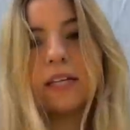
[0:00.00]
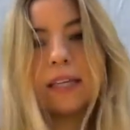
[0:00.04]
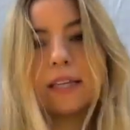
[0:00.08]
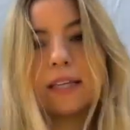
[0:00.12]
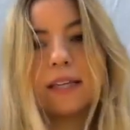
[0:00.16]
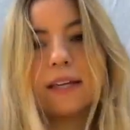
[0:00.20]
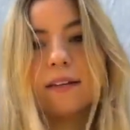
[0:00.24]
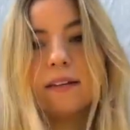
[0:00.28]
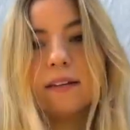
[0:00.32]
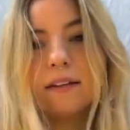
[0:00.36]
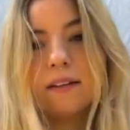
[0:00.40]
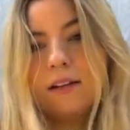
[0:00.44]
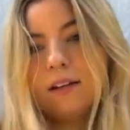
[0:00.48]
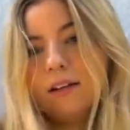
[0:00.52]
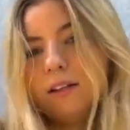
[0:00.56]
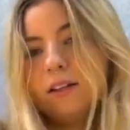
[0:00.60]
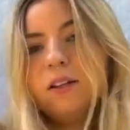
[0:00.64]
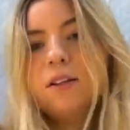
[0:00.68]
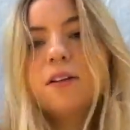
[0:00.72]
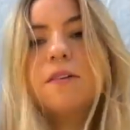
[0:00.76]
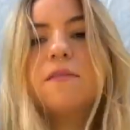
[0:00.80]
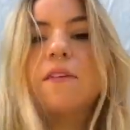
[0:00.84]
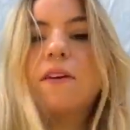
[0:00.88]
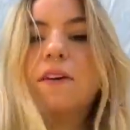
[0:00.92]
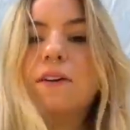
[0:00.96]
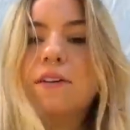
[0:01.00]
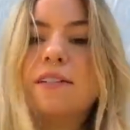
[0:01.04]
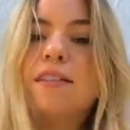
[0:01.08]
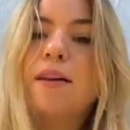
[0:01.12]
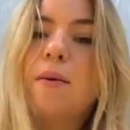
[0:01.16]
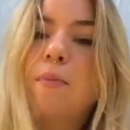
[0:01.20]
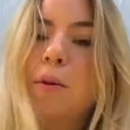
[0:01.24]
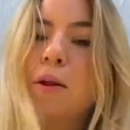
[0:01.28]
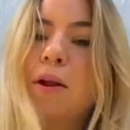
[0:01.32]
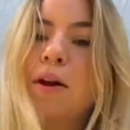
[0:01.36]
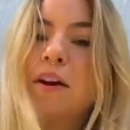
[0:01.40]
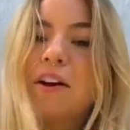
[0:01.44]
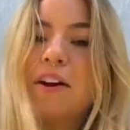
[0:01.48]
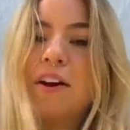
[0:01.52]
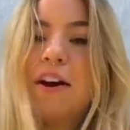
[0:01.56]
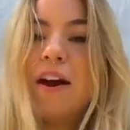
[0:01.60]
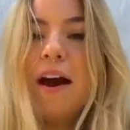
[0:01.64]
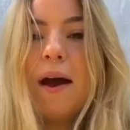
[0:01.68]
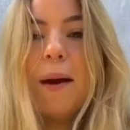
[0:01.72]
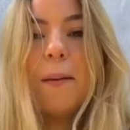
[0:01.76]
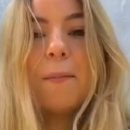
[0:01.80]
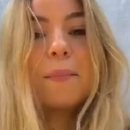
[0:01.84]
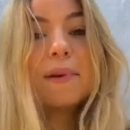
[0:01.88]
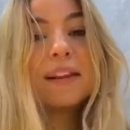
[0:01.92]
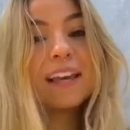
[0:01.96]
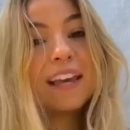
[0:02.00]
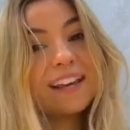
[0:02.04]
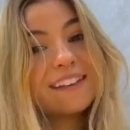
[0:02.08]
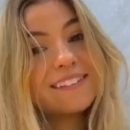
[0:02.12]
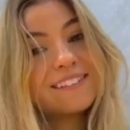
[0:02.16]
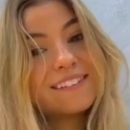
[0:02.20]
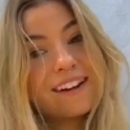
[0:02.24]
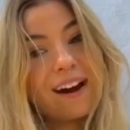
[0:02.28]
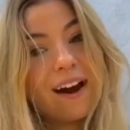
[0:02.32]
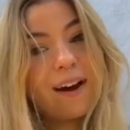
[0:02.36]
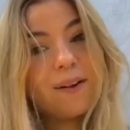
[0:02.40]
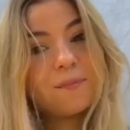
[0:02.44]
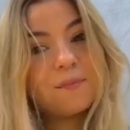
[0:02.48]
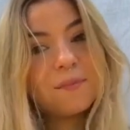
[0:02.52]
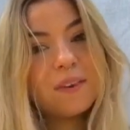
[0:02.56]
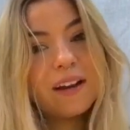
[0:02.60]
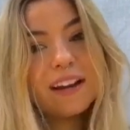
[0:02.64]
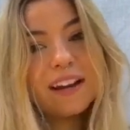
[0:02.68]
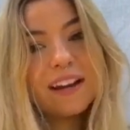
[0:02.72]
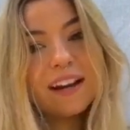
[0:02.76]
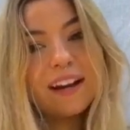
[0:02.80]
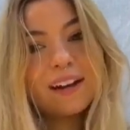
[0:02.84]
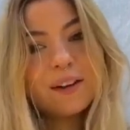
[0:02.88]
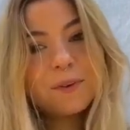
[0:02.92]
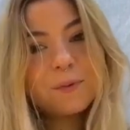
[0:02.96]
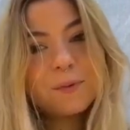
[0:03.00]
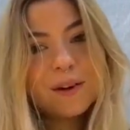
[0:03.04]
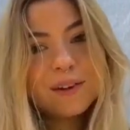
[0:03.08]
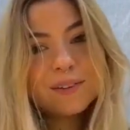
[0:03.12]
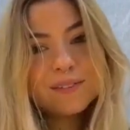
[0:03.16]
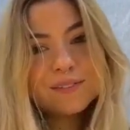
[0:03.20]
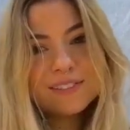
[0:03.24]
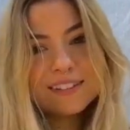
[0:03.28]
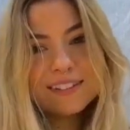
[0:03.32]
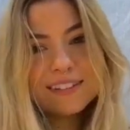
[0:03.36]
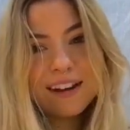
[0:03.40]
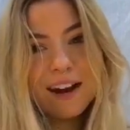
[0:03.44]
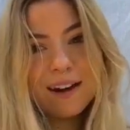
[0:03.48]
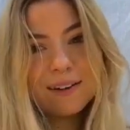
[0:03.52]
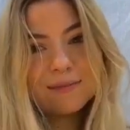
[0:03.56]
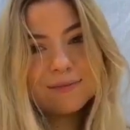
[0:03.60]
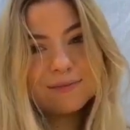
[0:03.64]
that look very similar, but I can't stop, and I won't stop.